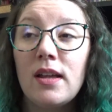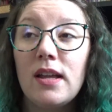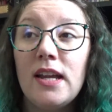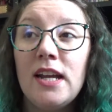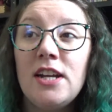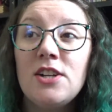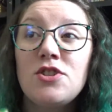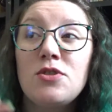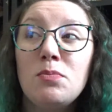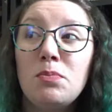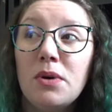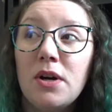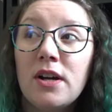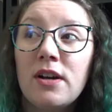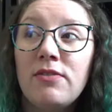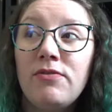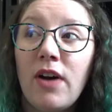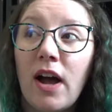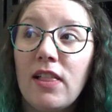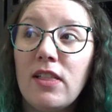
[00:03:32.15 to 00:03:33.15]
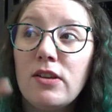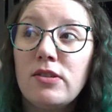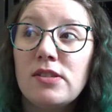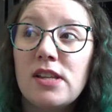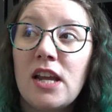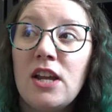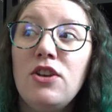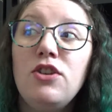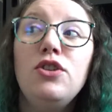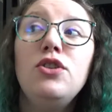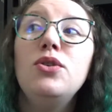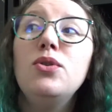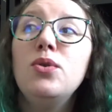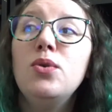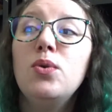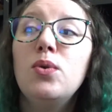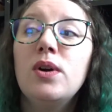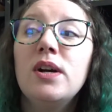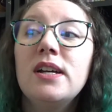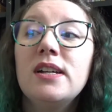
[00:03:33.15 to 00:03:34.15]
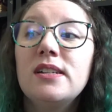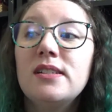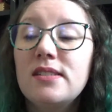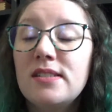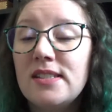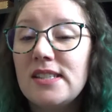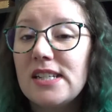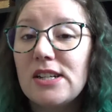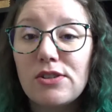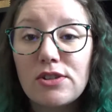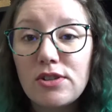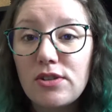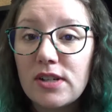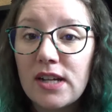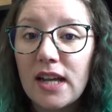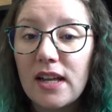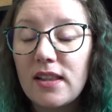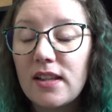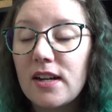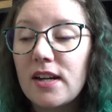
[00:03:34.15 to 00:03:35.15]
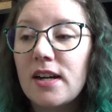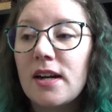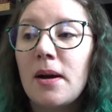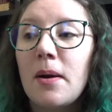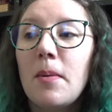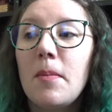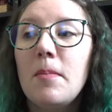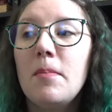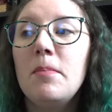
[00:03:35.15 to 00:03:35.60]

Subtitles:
Each book follows a new serial killer,